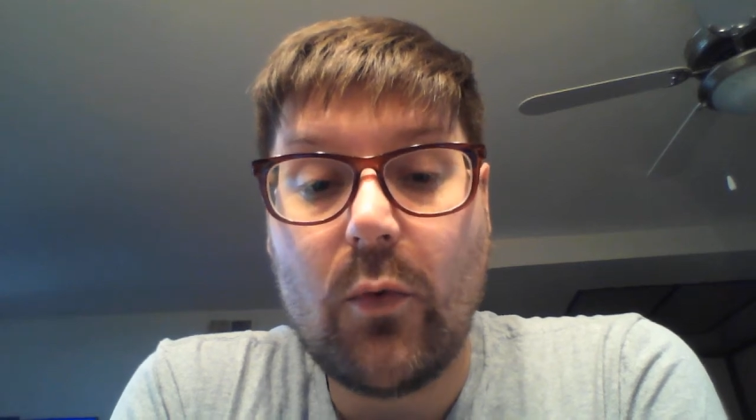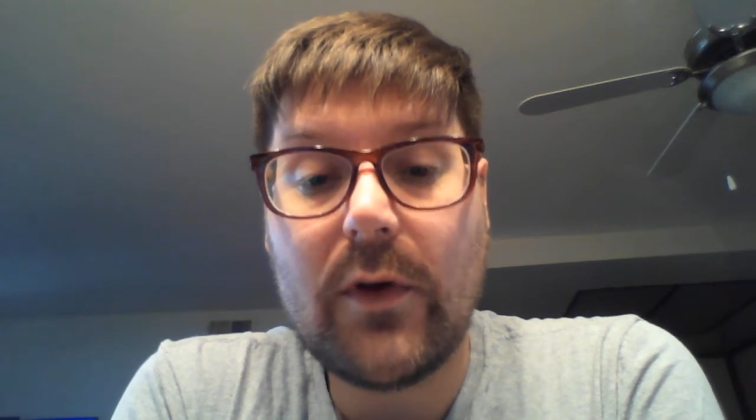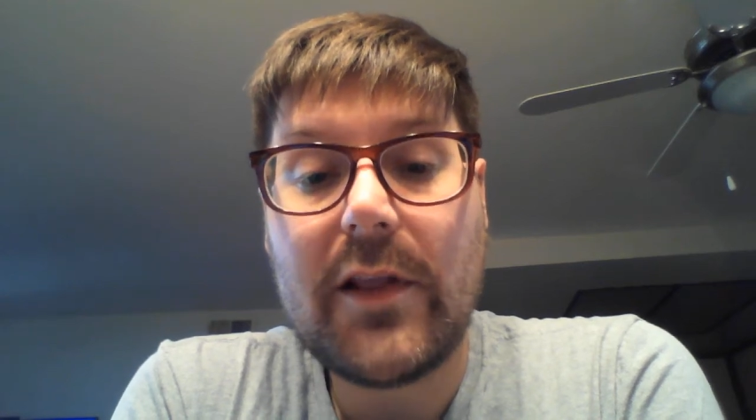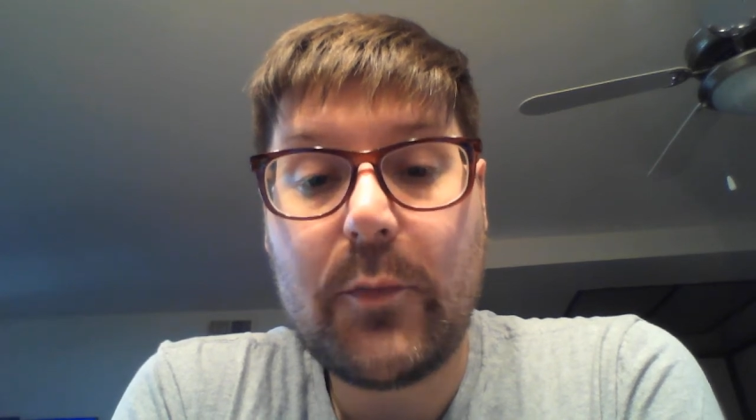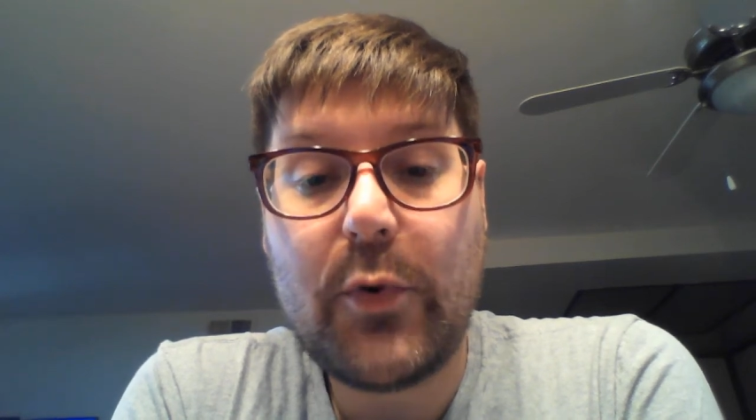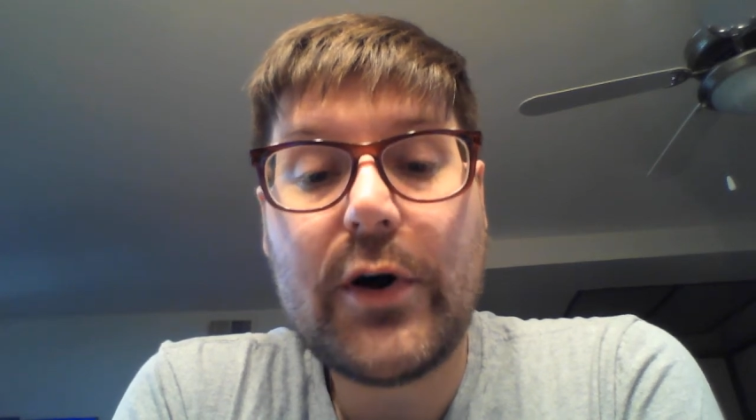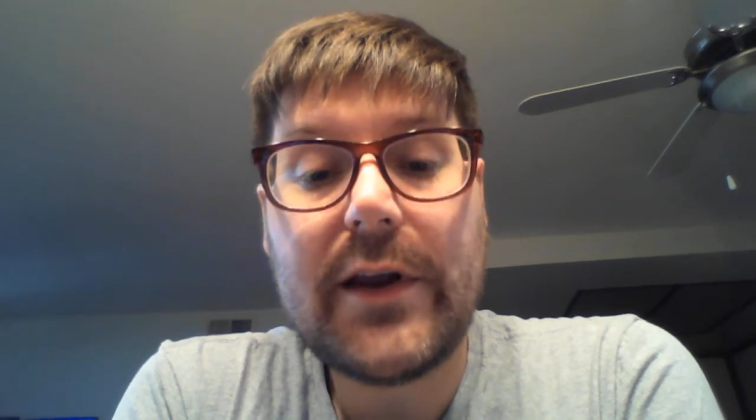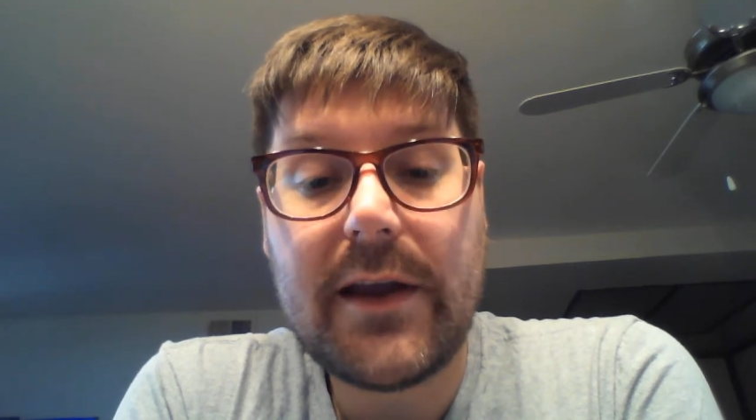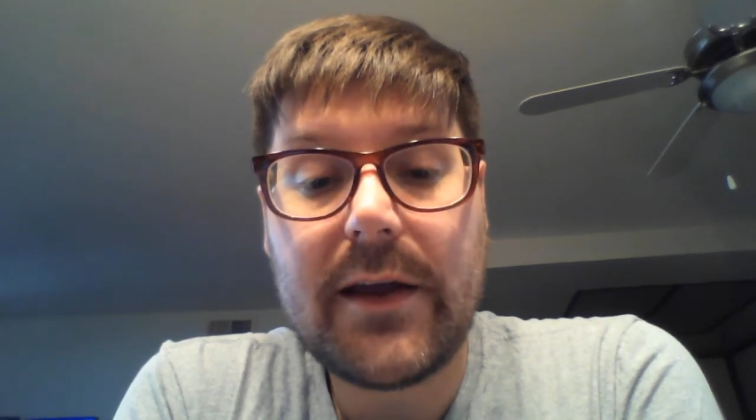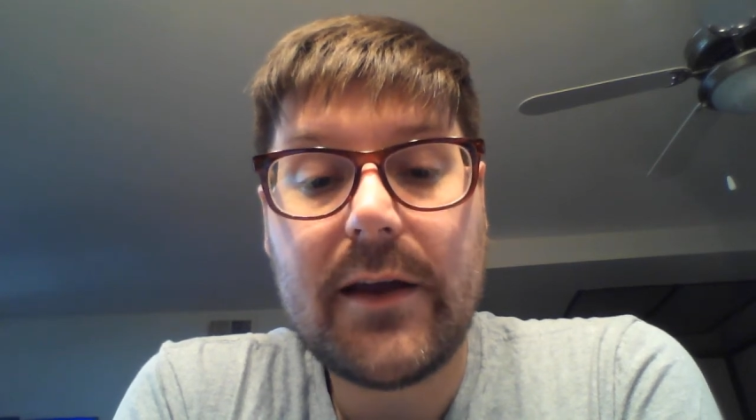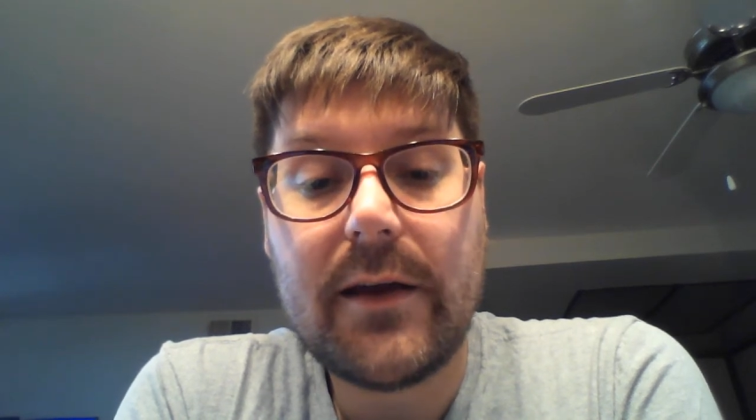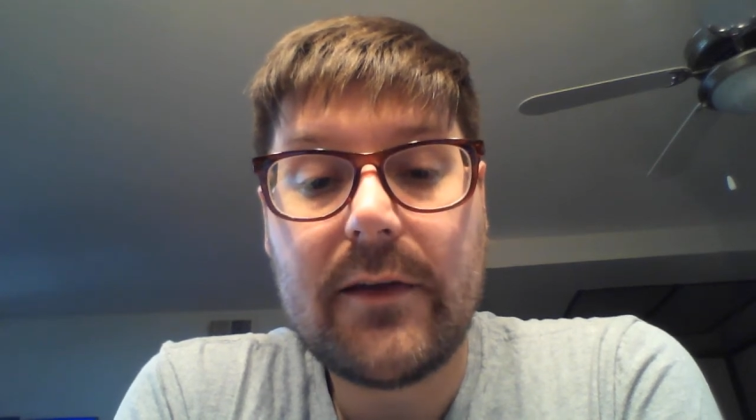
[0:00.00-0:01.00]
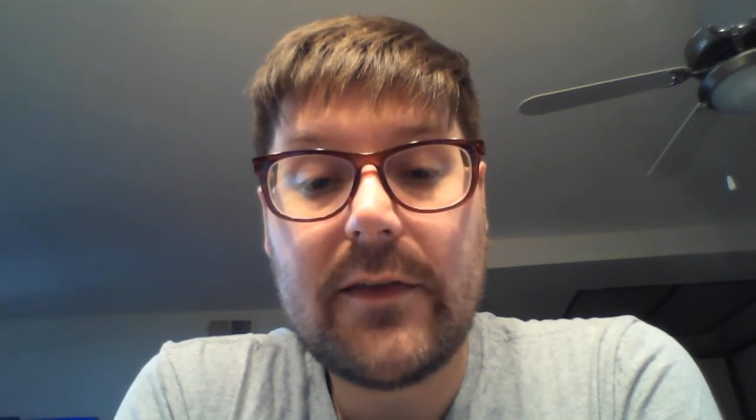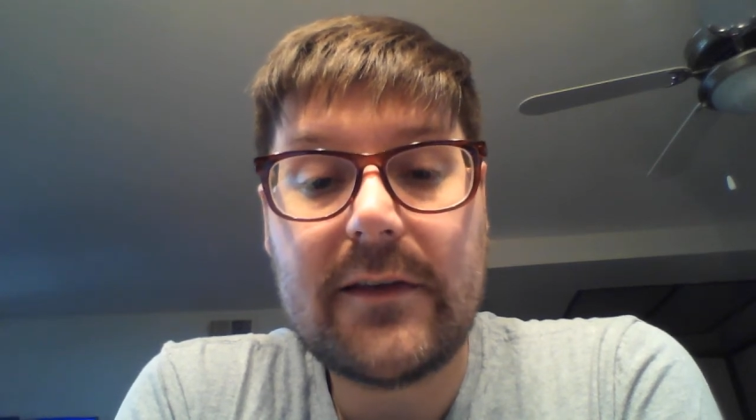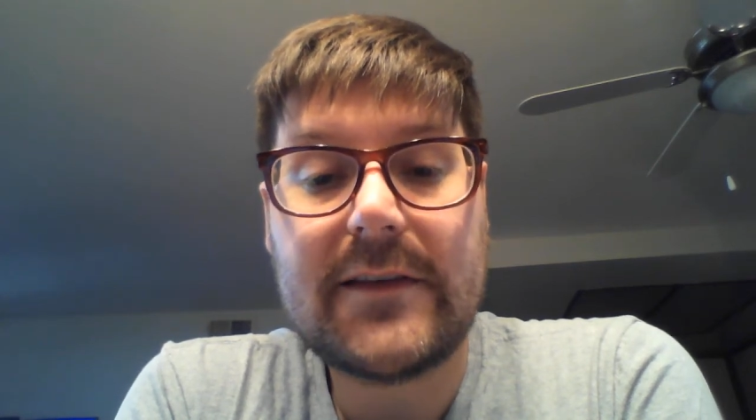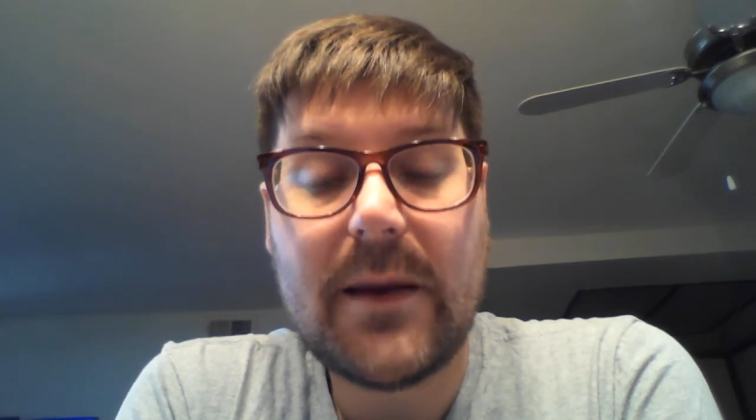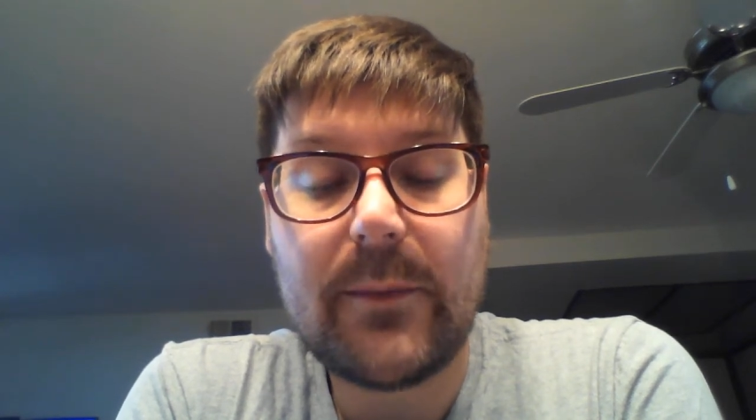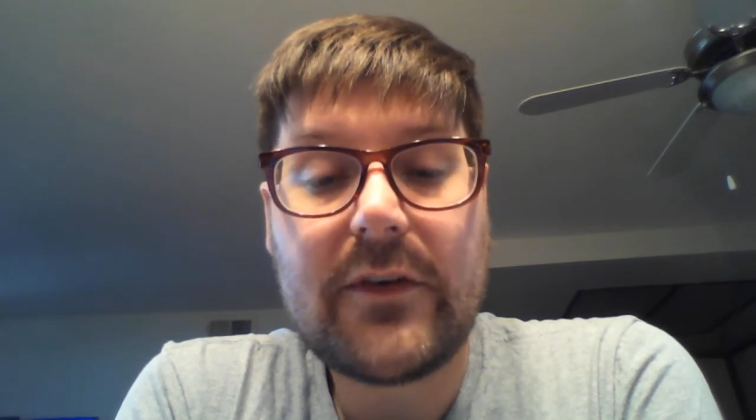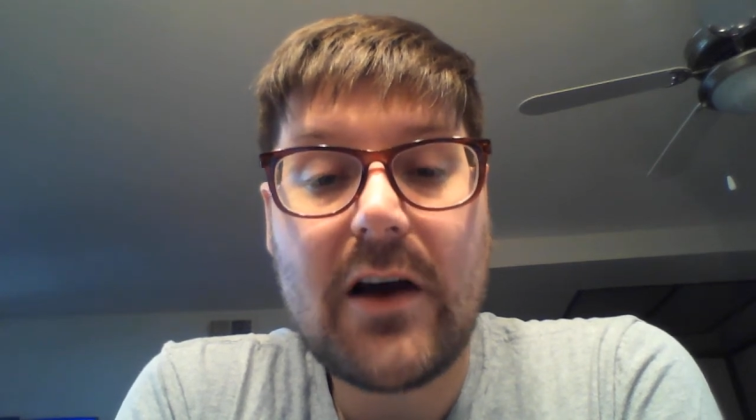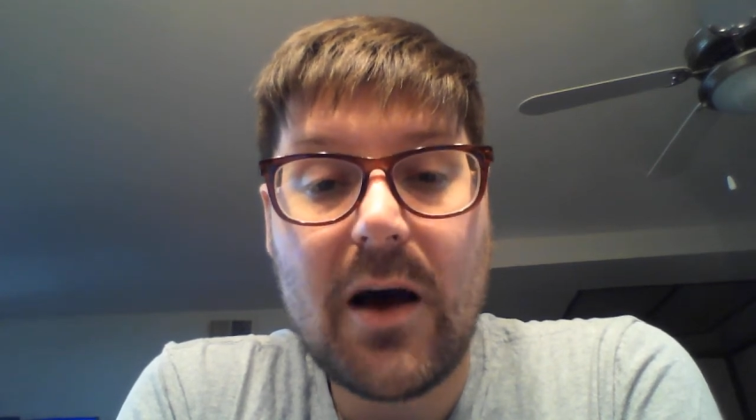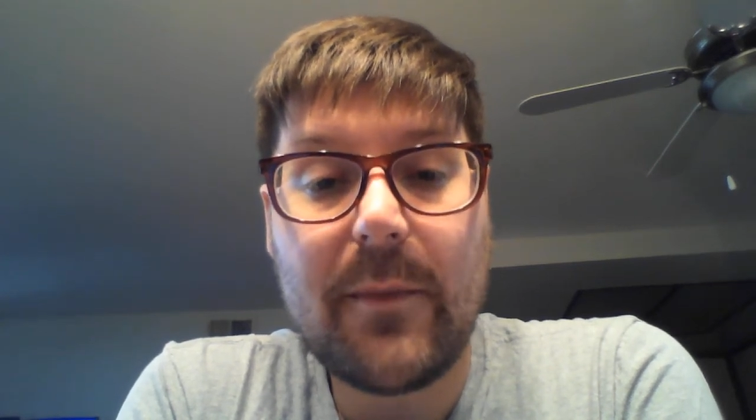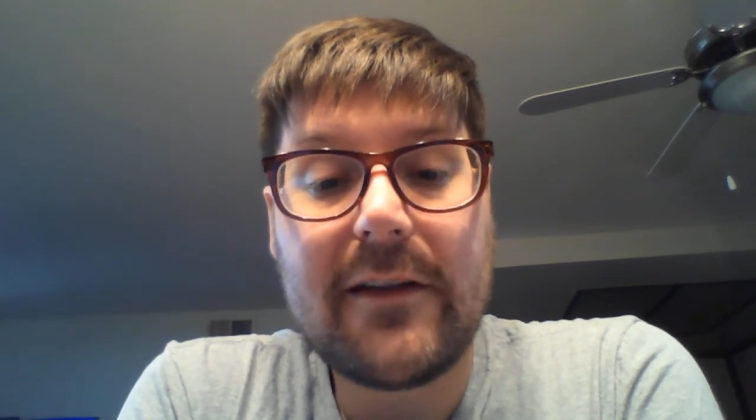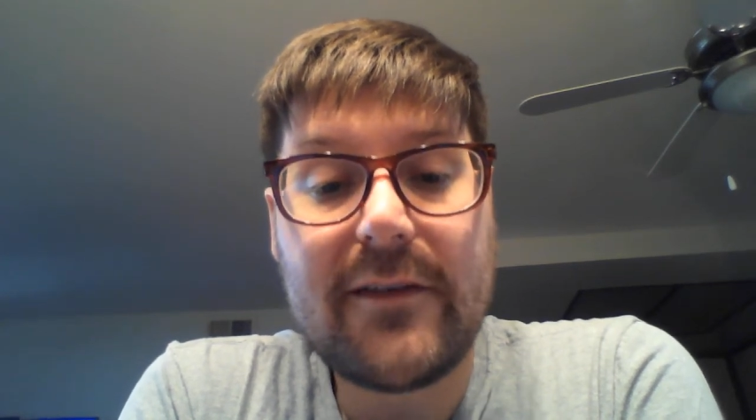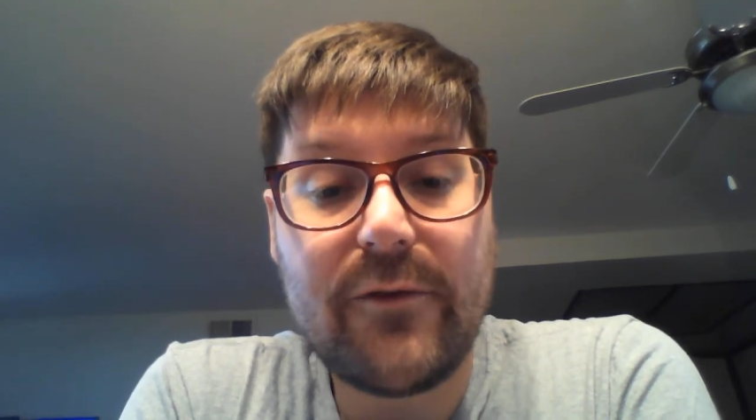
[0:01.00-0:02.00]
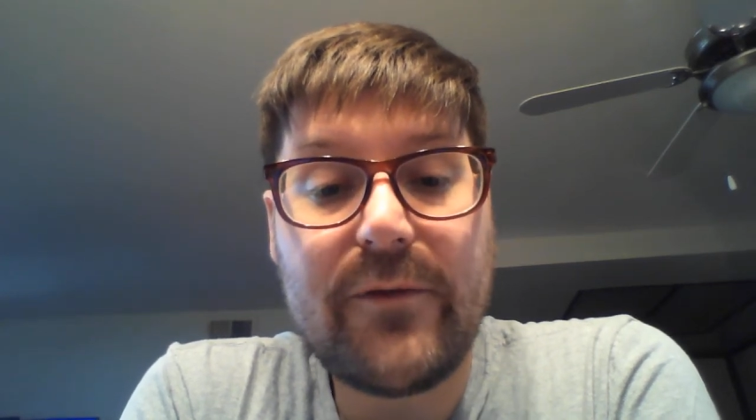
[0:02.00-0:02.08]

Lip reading: really putting these tips, comments,